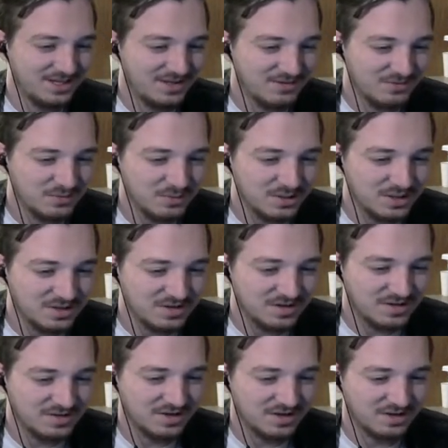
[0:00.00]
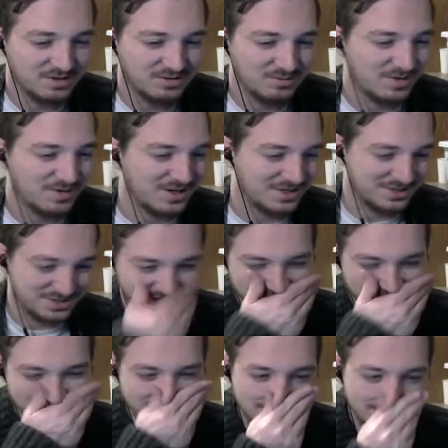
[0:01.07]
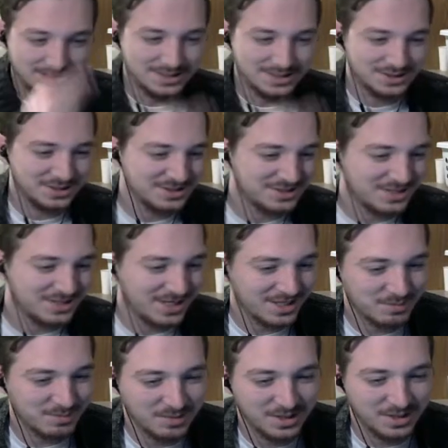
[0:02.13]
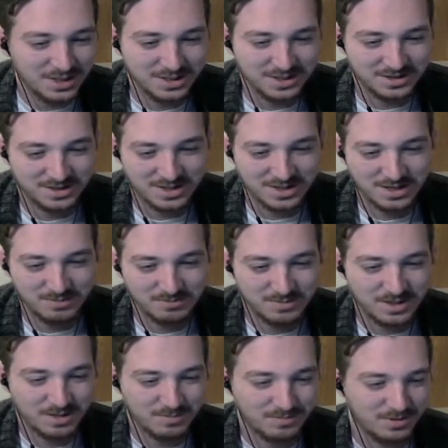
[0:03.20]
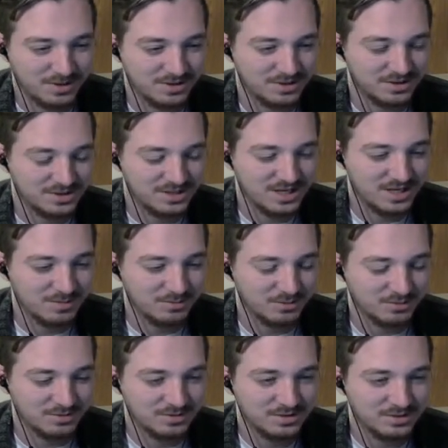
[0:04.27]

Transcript: If you need detailed directions, just take a peek at that map on the table.